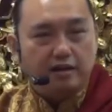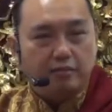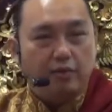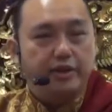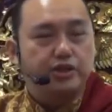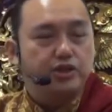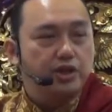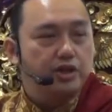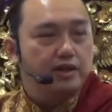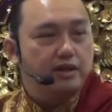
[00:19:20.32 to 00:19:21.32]

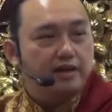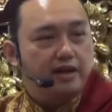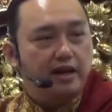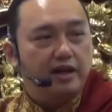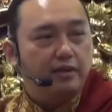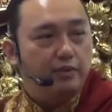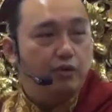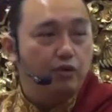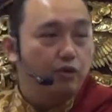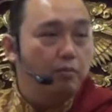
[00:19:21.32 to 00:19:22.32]
moisture, and they will
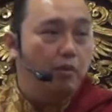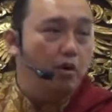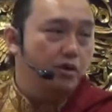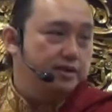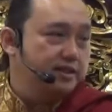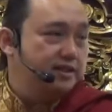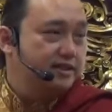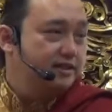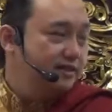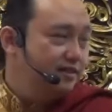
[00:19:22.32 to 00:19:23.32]
grow moss
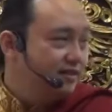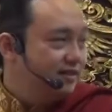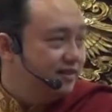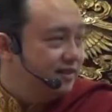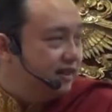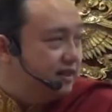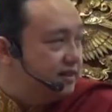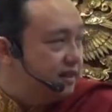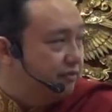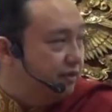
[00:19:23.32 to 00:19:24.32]
and
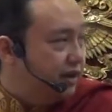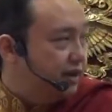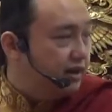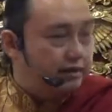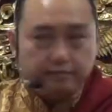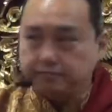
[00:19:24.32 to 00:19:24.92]
stuff like that.